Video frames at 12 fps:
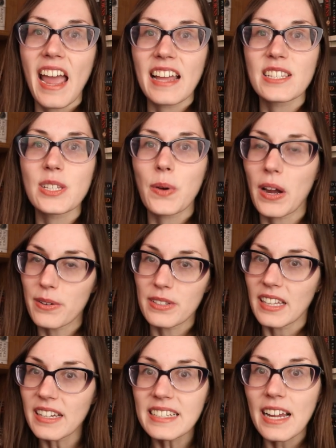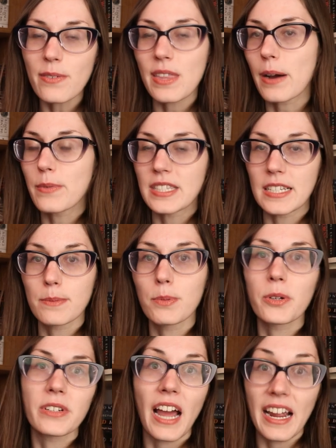And so I liked how that was explored.